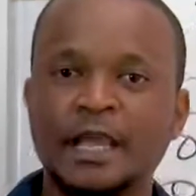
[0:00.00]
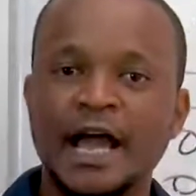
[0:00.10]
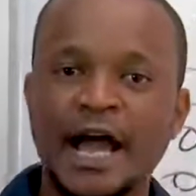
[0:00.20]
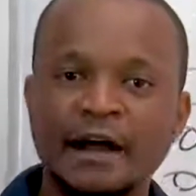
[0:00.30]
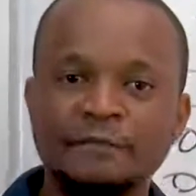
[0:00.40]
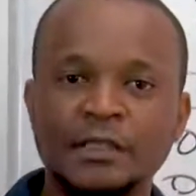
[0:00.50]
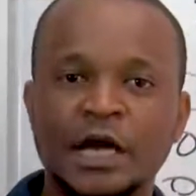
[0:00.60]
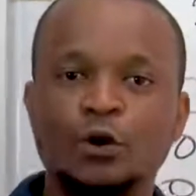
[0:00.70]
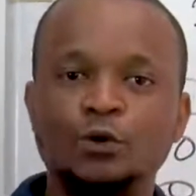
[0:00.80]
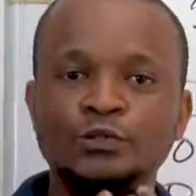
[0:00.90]
have
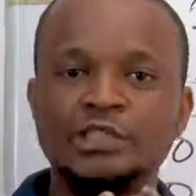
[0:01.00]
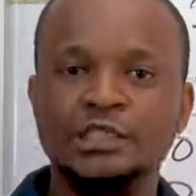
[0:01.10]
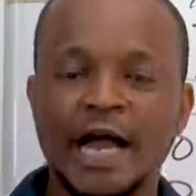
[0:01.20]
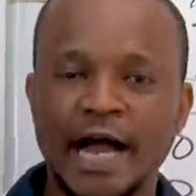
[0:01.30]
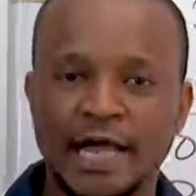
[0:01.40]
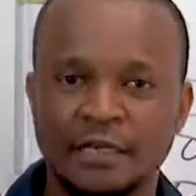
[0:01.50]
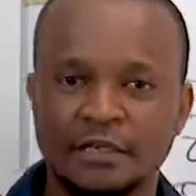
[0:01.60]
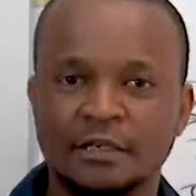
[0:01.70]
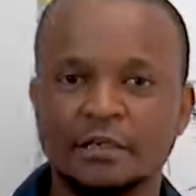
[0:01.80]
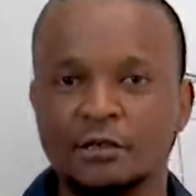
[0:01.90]
their own style
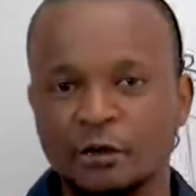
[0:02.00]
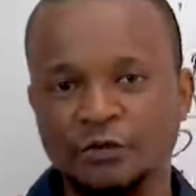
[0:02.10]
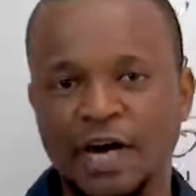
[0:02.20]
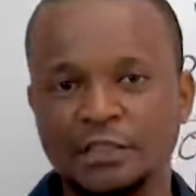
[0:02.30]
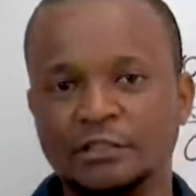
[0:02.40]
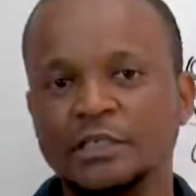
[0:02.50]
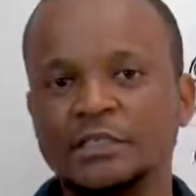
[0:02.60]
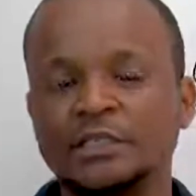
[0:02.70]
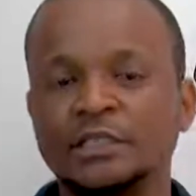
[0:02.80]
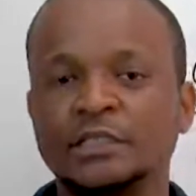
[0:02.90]
of
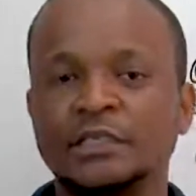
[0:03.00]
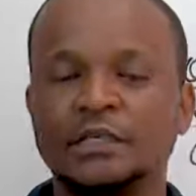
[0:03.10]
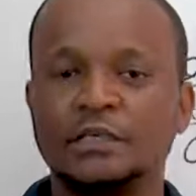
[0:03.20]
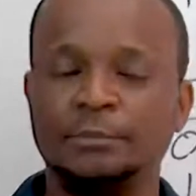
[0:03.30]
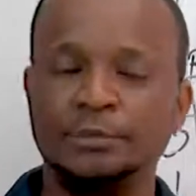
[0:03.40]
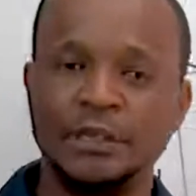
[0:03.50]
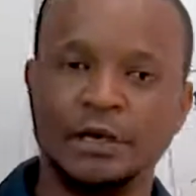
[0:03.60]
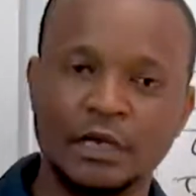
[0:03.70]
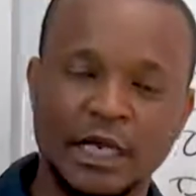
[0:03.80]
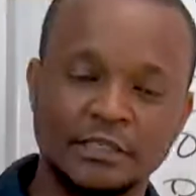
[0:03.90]
addressing
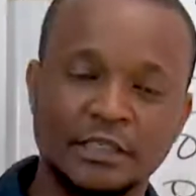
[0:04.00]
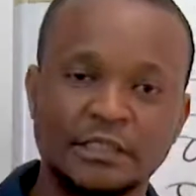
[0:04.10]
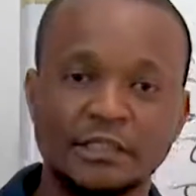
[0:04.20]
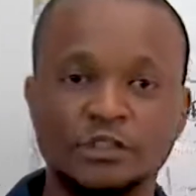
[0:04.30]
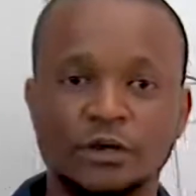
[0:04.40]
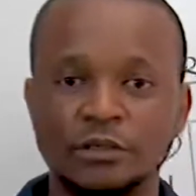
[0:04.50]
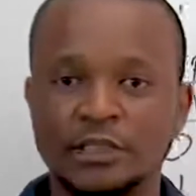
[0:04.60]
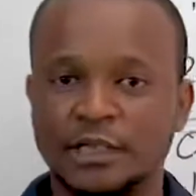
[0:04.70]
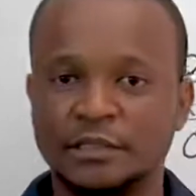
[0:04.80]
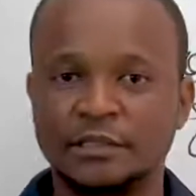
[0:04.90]
these
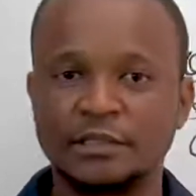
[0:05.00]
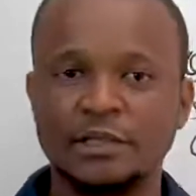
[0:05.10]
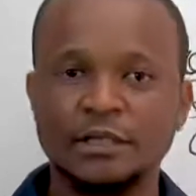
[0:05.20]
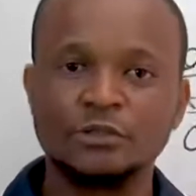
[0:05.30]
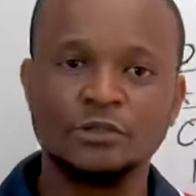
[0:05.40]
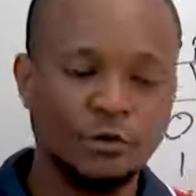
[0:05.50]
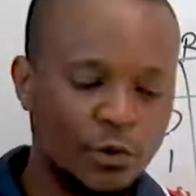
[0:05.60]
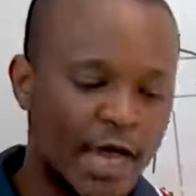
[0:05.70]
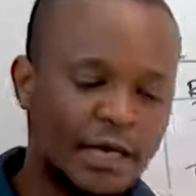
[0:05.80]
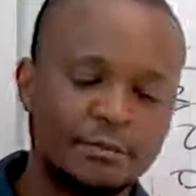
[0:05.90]
contacts. So the
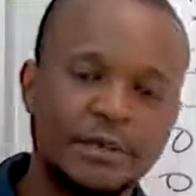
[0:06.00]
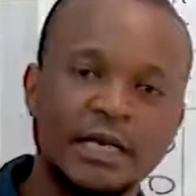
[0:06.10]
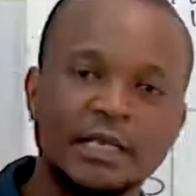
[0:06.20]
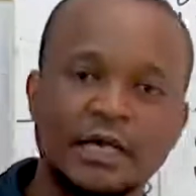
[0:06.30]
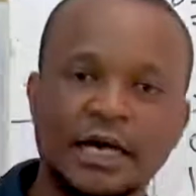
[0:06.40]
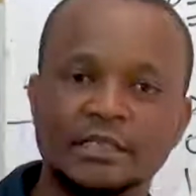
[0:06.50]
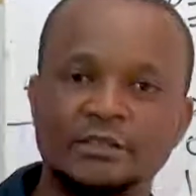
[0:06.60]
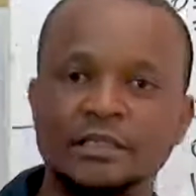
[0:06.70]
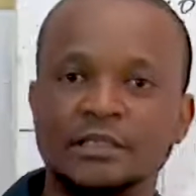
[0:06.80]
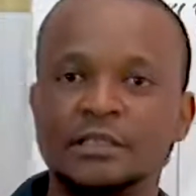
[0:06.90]
way Allen Bradley
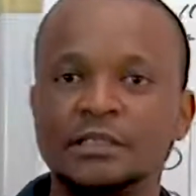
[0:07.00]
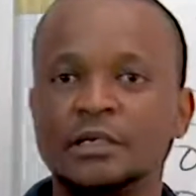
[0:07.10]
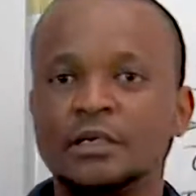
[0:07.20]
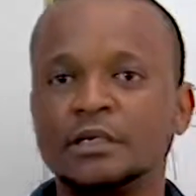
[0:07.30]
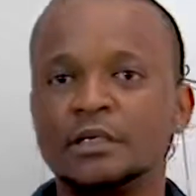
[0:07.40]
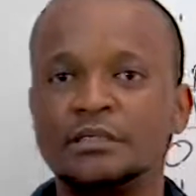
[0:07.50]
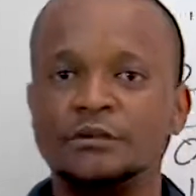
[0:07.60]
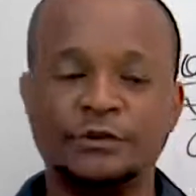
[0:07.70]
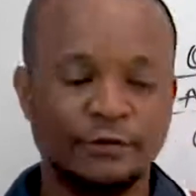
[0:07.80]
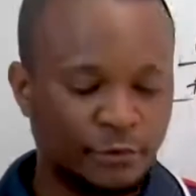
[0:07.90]
addresses is
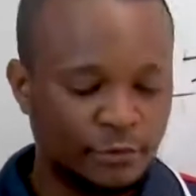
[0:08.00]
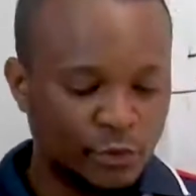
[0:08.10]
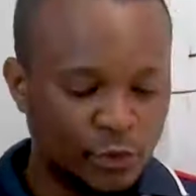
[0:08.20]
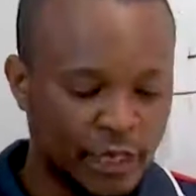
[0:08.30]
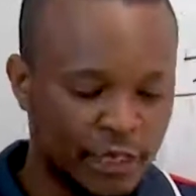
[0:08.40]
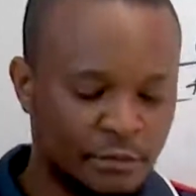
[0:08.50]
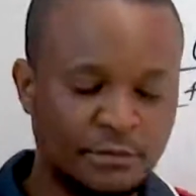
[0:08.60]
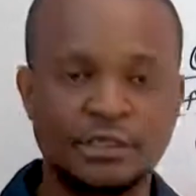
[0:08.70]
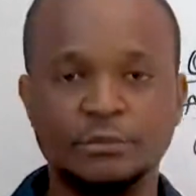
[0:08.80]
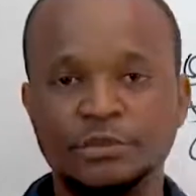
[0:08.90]
different from the way
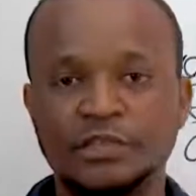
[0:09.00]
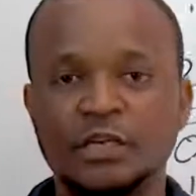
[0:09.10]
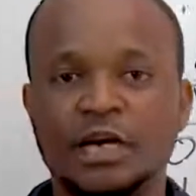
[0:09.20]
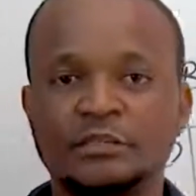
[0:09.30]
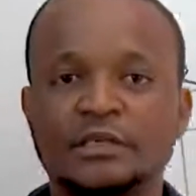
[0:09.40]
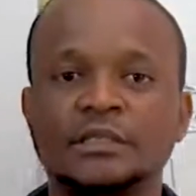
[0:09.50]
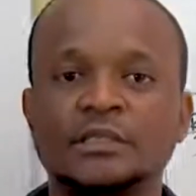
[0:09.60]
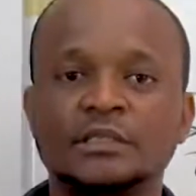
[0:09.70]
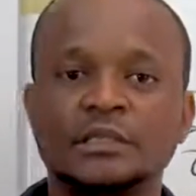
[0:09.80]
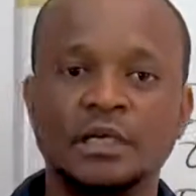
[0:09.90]
Mr. Bushi
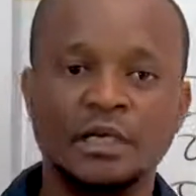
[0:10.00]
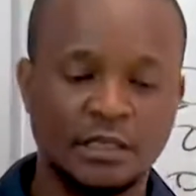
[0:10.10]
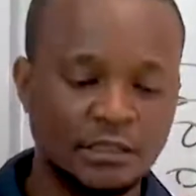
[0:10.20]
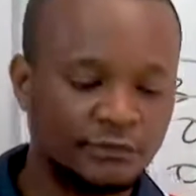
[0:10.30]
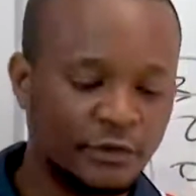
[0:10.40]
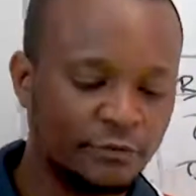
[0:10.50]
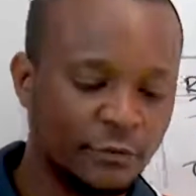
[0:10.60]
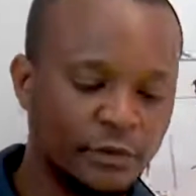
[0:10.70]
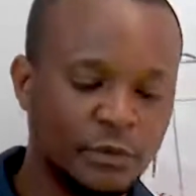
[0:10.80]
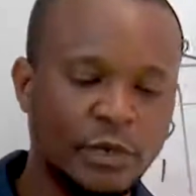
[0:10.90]
addresses, is different
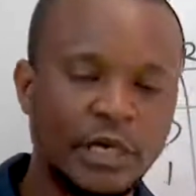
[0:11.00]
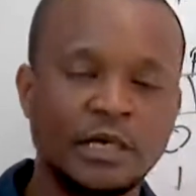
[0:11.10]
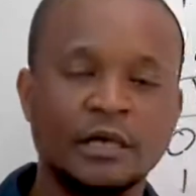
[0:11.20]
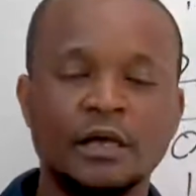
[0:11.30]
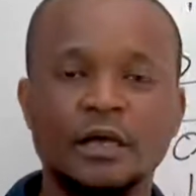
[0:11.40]
from the way